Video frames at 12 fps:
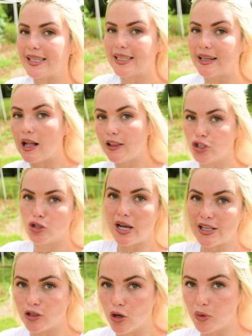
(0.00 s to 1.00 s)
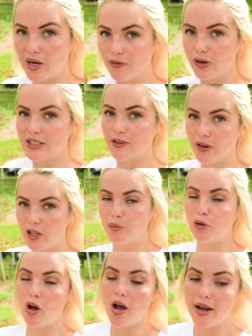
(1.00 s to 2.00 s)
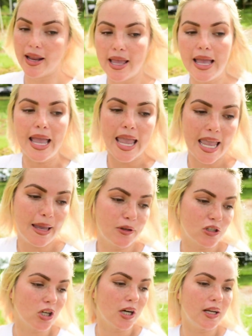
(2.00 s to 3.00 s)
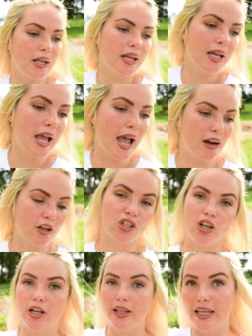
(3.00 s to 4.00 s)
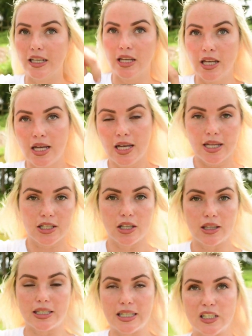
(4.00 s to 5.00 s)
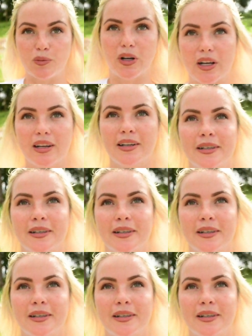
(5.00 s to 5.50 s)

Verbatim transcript: I said, I'll let you guys know whenever it's available on Amazon and I'll share a link to the Teespring